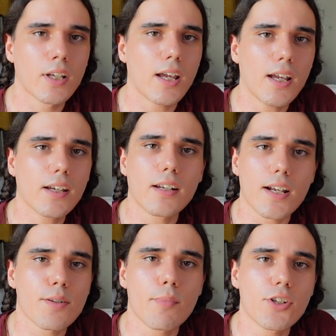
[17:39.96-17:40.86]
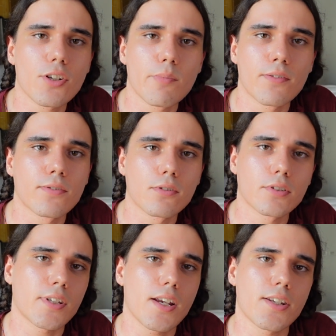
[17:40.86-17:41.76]
And as mentioned before,
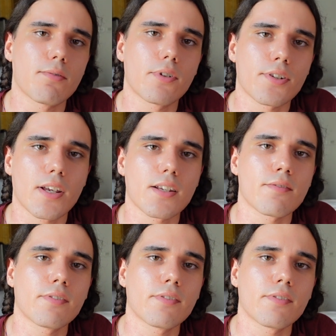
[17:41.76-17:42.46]
Tastyworks has